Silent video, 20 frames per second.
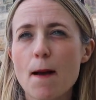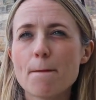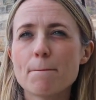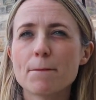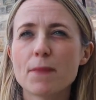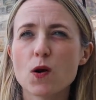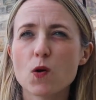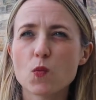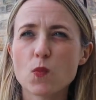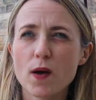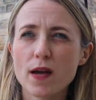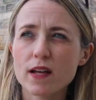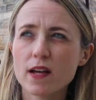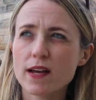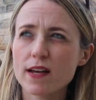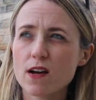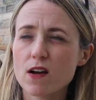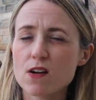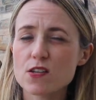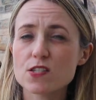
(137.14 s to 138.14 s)
But when I
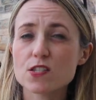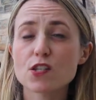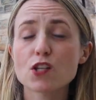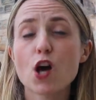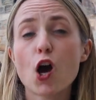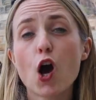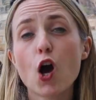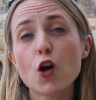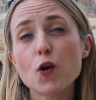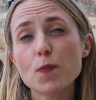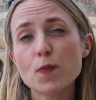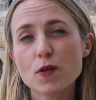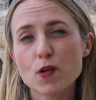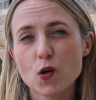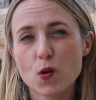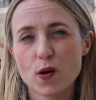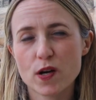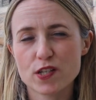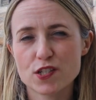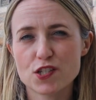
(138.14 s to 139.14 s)
ask an open
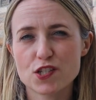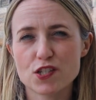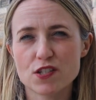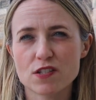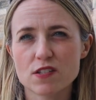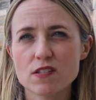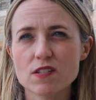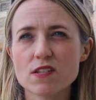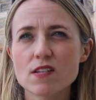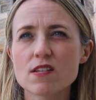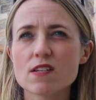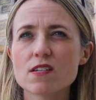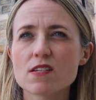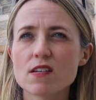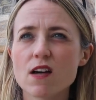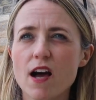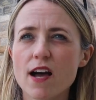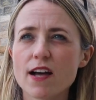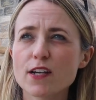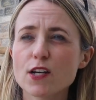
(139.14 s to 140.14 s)
question,
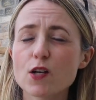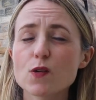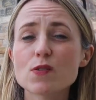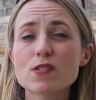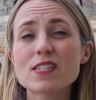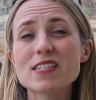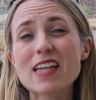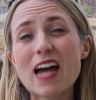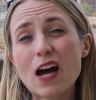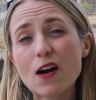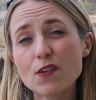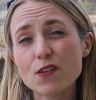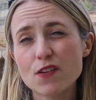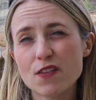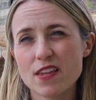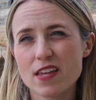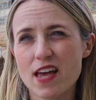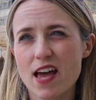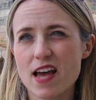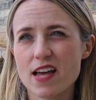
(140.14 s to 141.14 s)
I go down at
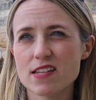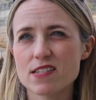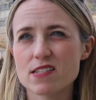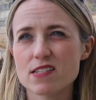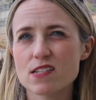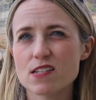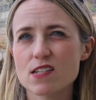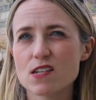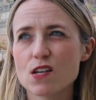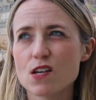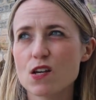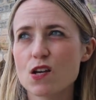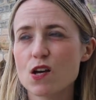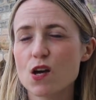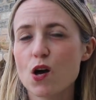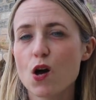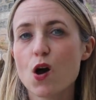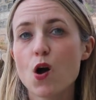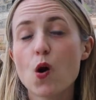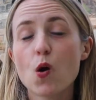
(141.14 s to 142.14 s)
the end.
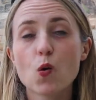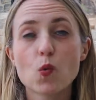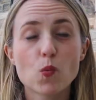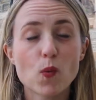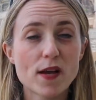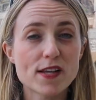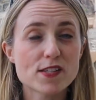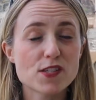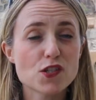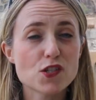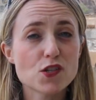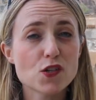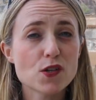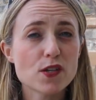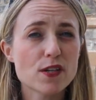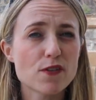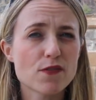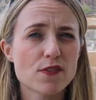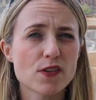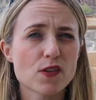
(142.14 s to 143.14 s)
Where do you
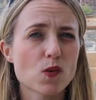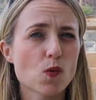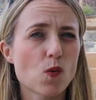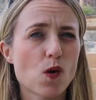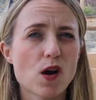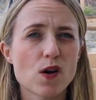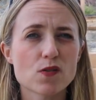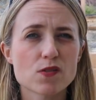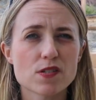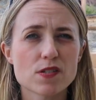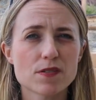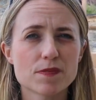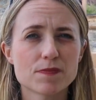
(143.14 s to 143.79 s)
live in the world?